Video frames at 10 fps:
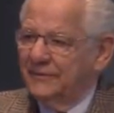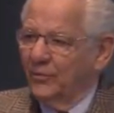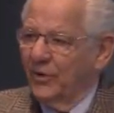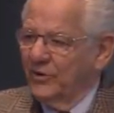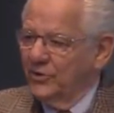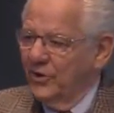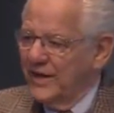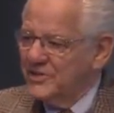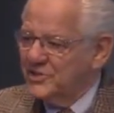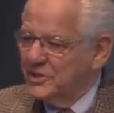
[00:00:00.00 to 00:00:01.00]
The one who
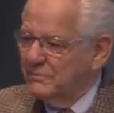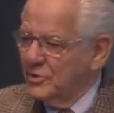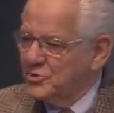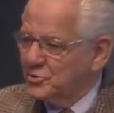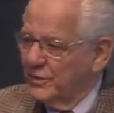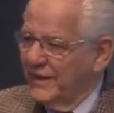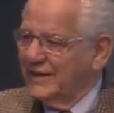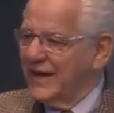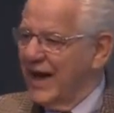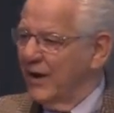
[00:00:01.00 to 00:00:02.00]
has the most when they
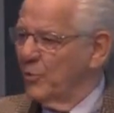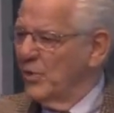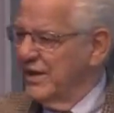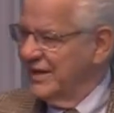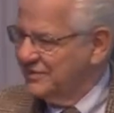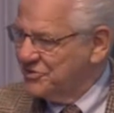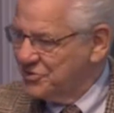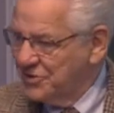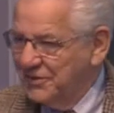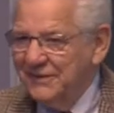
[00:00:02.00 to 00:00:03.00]
die
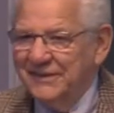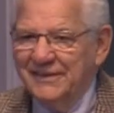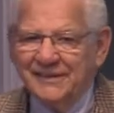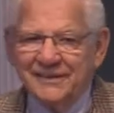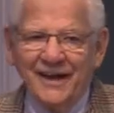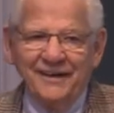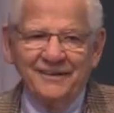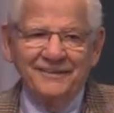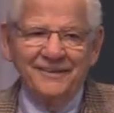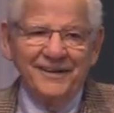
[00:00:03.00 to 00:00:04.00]
wins, kind
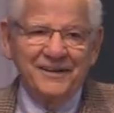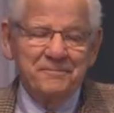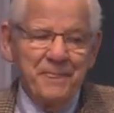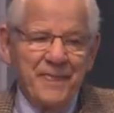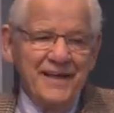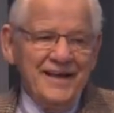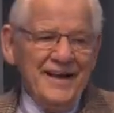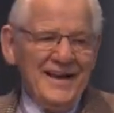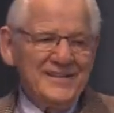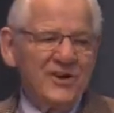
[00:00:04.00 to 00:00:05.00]
of thing.
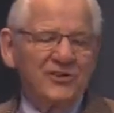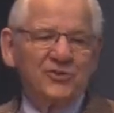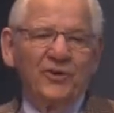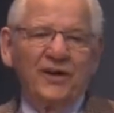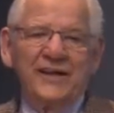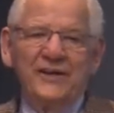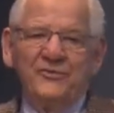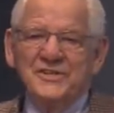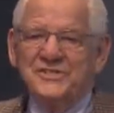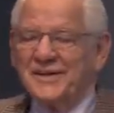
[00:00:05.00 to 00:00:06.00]
I talked to a lady
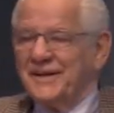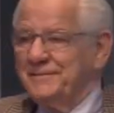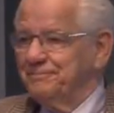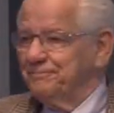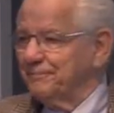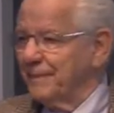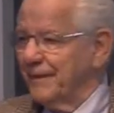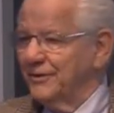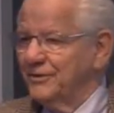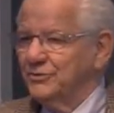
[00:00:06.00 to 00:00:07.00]
recently
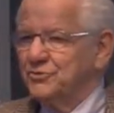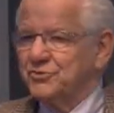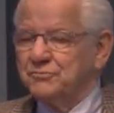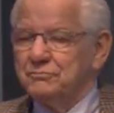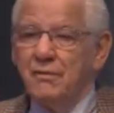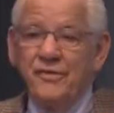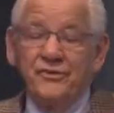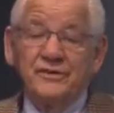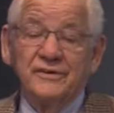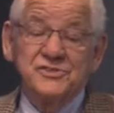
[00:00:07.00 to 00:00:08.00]
whose
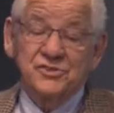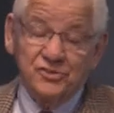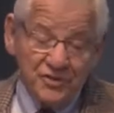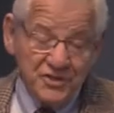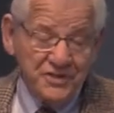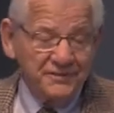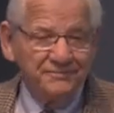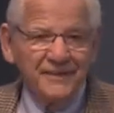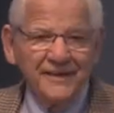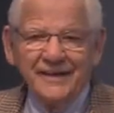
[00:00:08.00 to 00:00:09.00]
mother is a
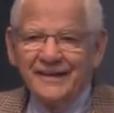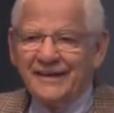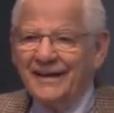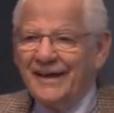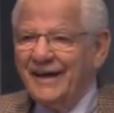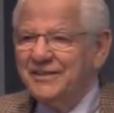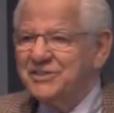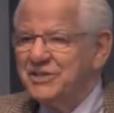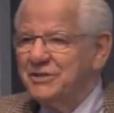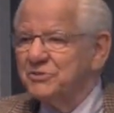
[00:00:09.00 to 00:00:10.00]
Christian,
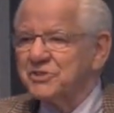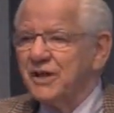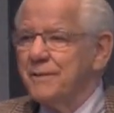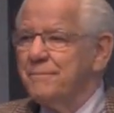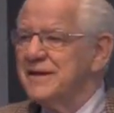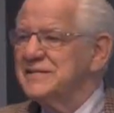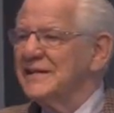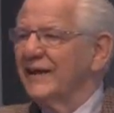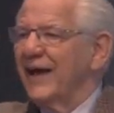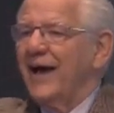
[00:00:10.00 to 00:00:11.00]
and she was
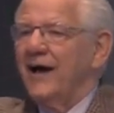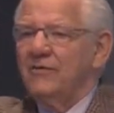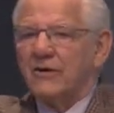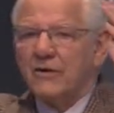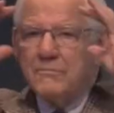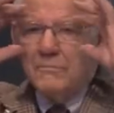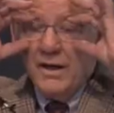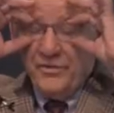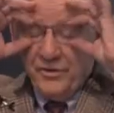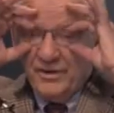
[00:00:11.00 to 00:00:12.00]
lamenting how her
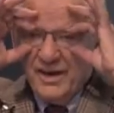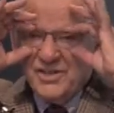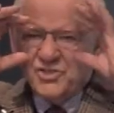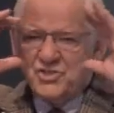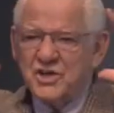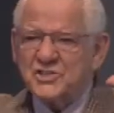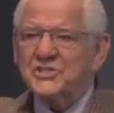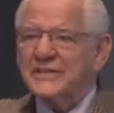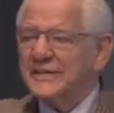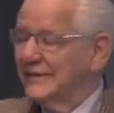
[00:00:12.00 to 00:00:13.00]
mother has just